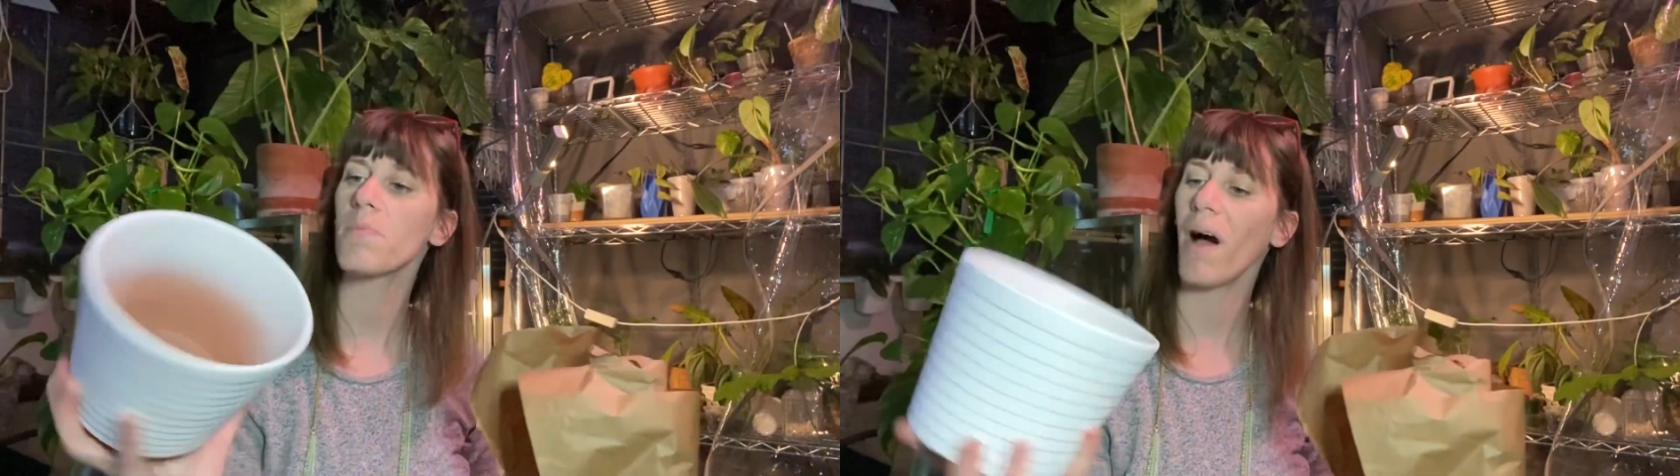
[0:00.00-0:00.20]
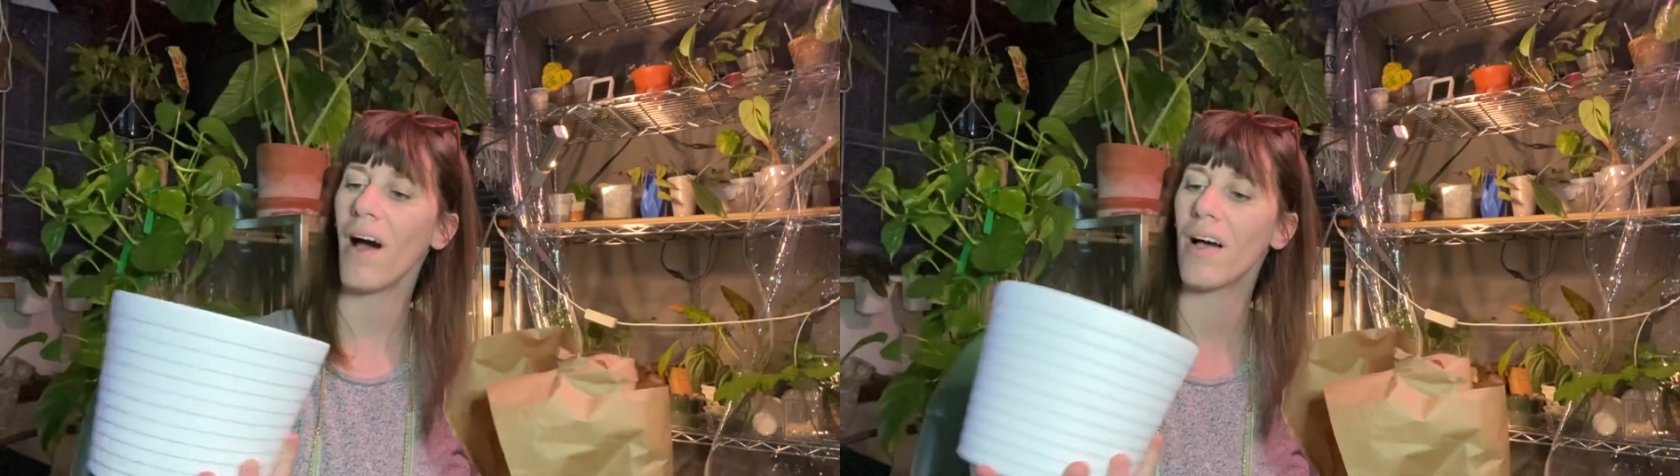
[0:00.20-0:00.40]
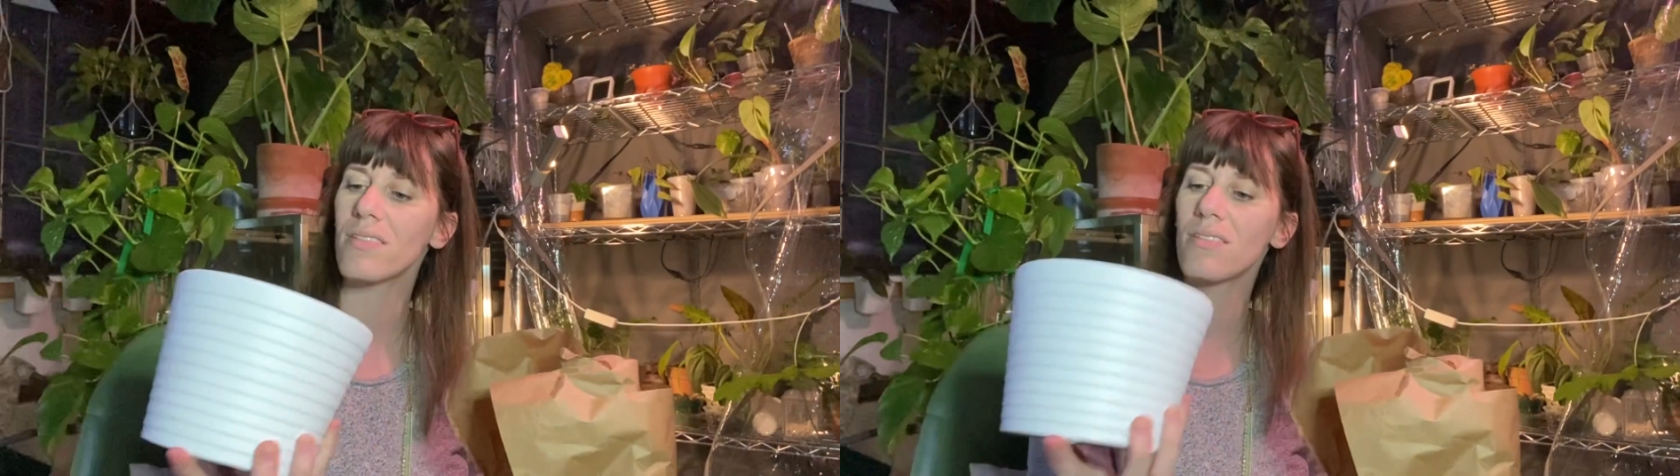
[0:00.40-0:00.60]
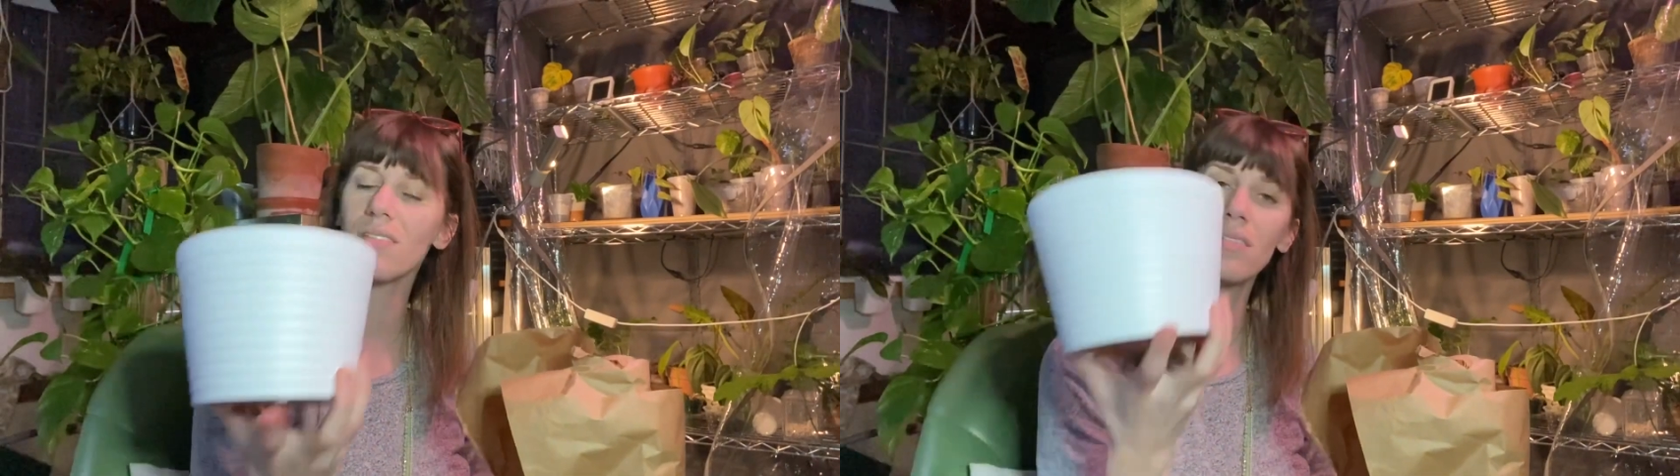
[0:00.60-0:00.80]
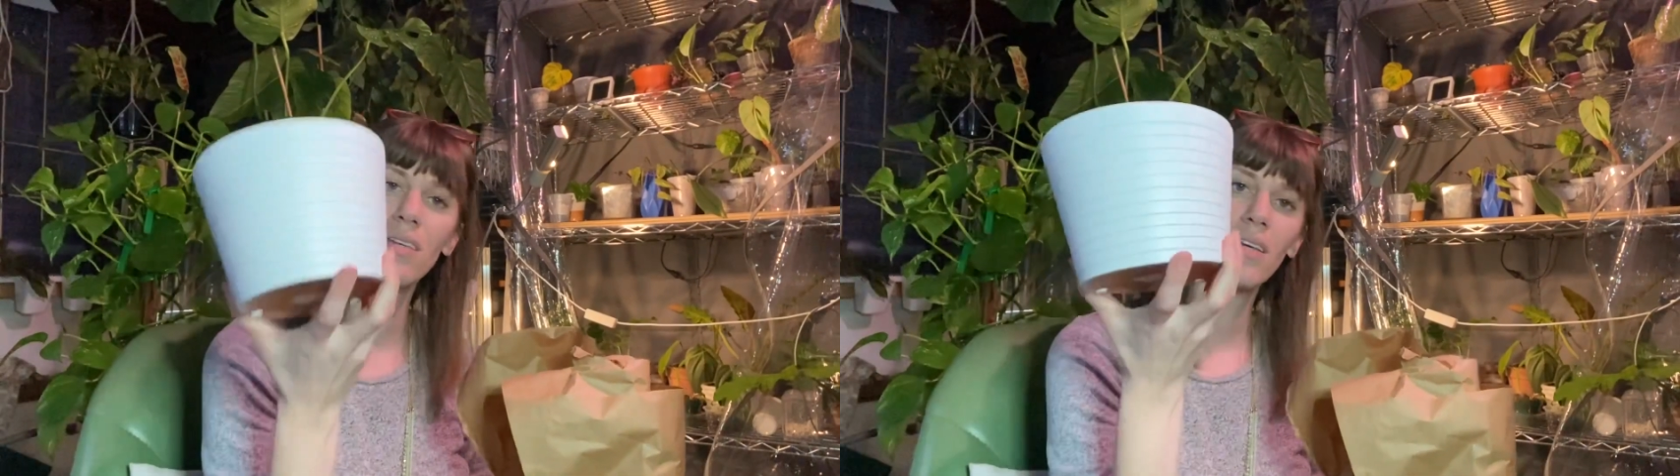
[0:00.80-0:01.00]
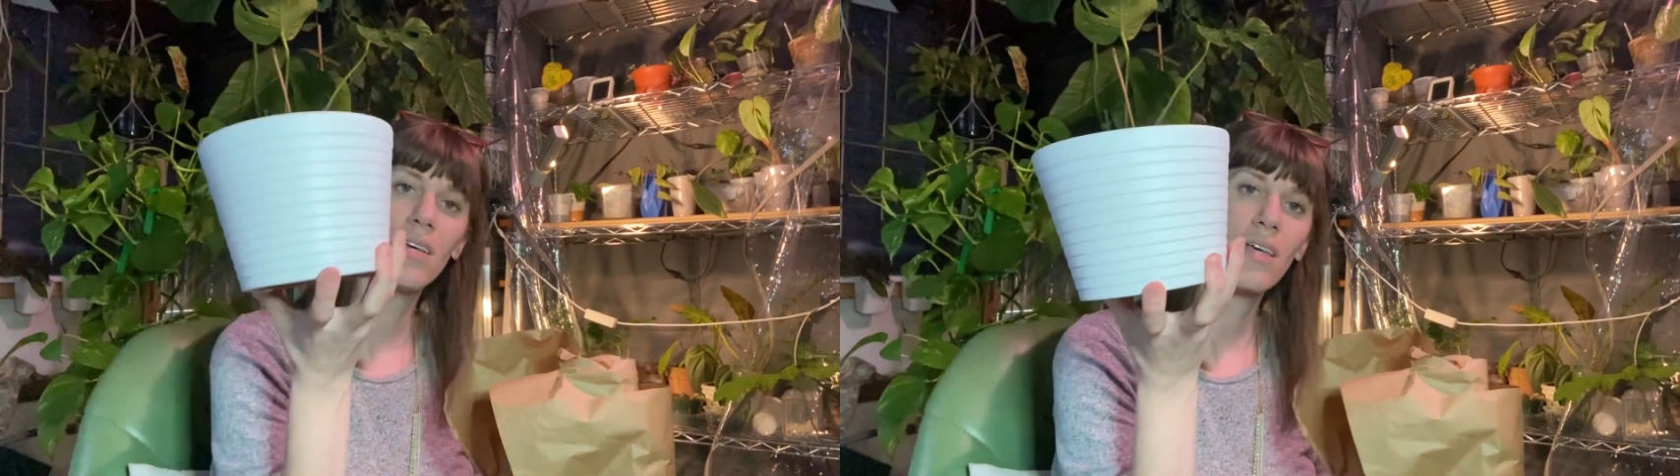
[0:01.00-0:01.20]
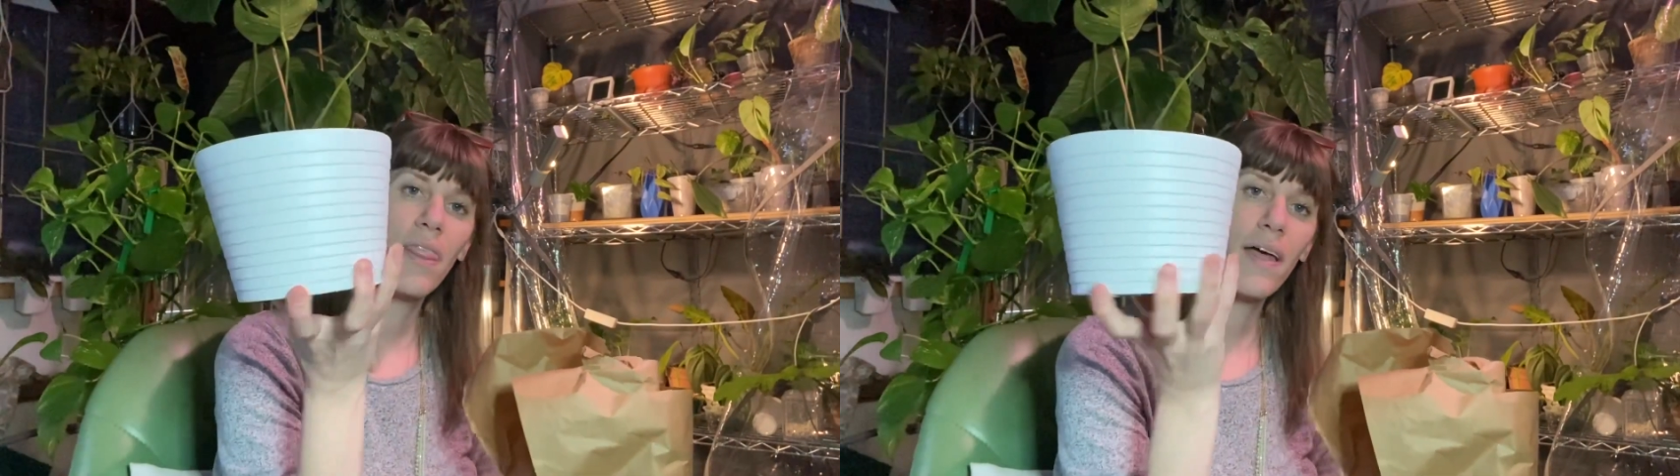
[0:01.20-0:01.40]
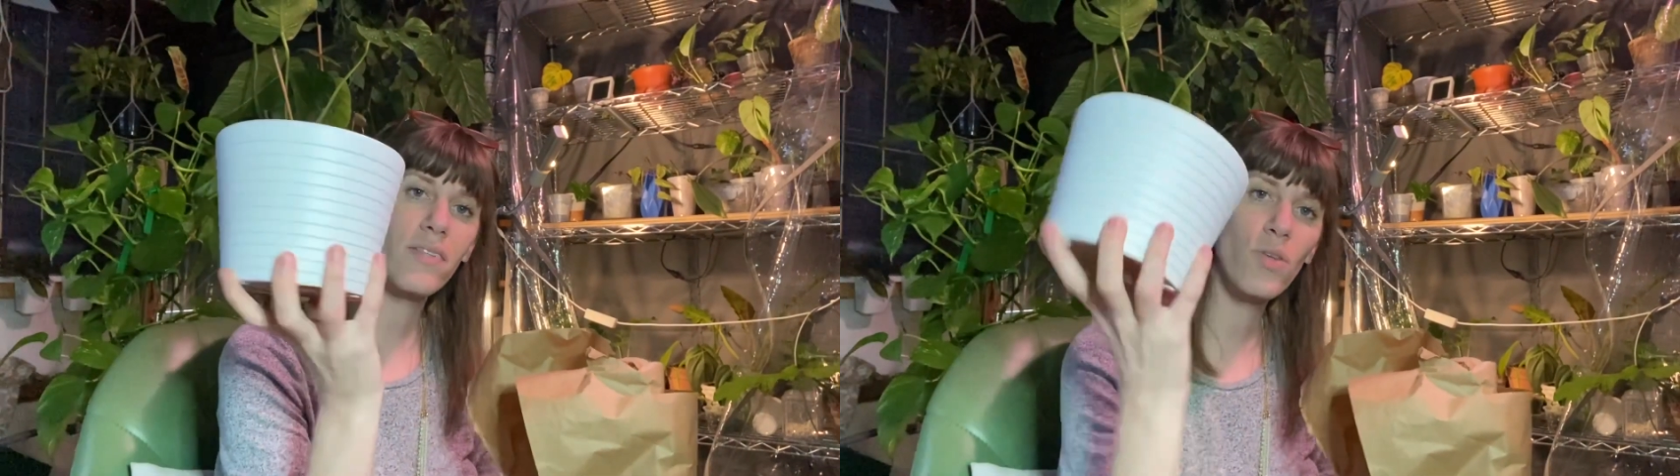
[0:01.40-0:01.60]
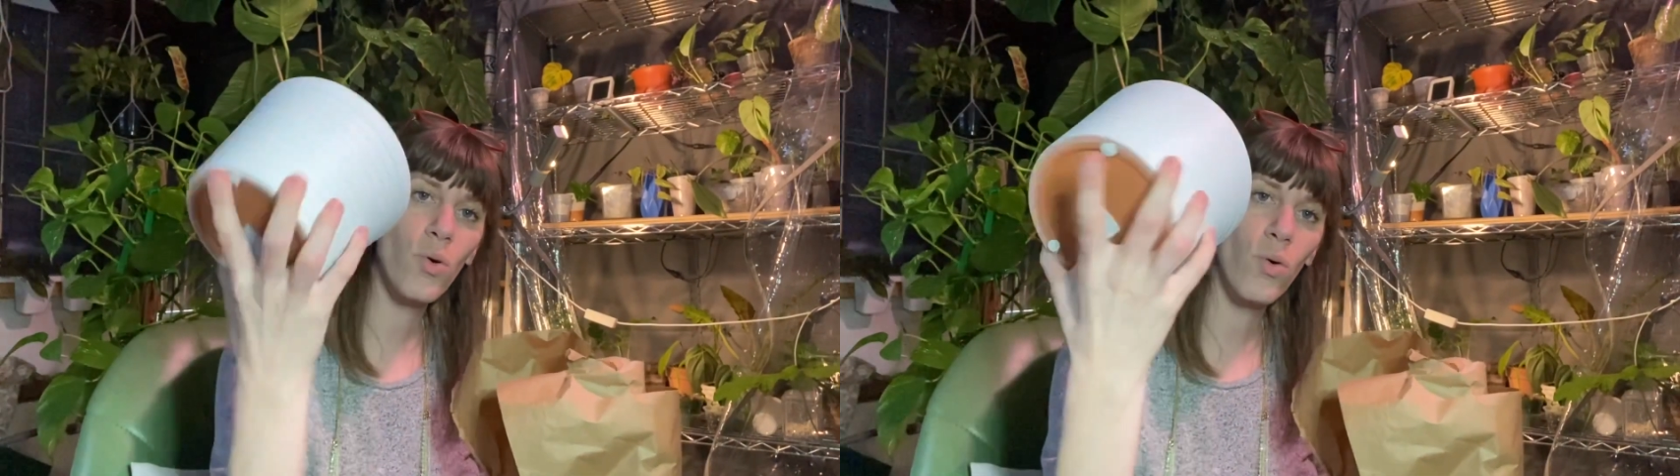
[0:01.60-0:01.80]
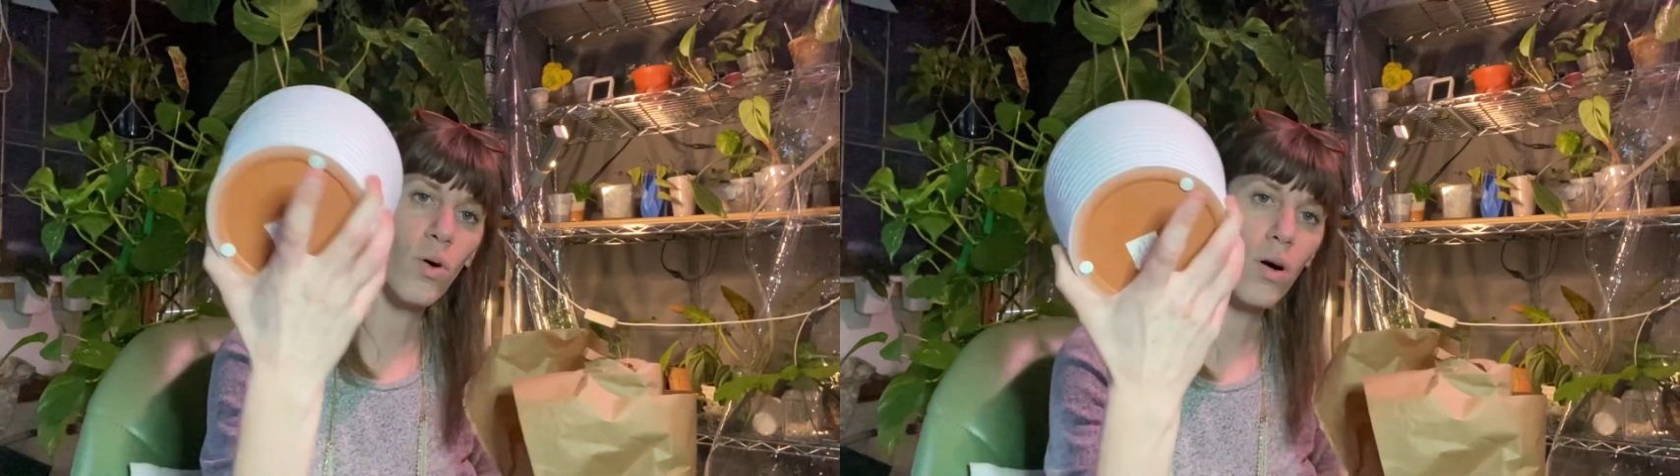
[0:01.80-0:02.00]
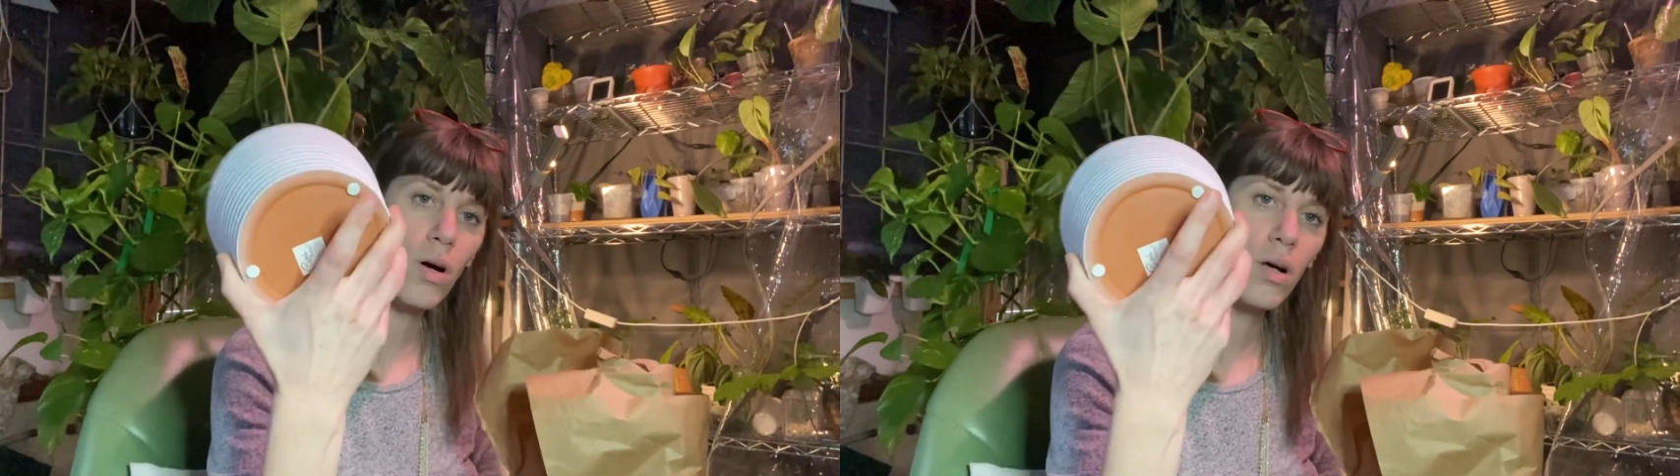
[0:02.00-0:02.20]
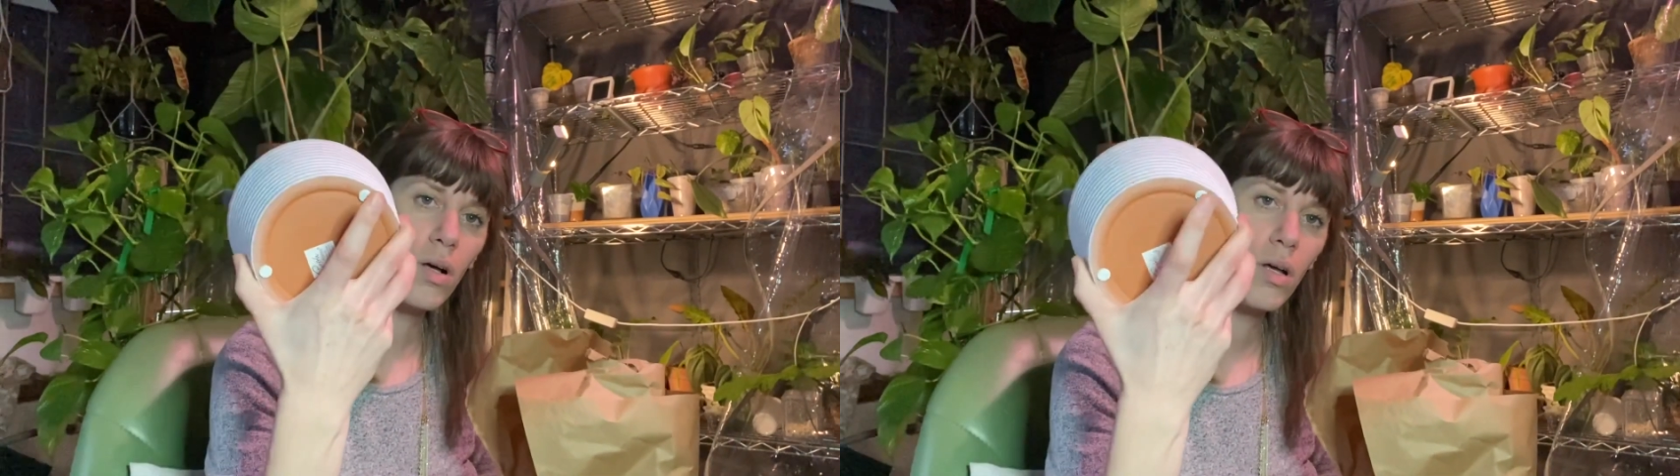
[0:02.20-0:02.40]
pots. That's cool.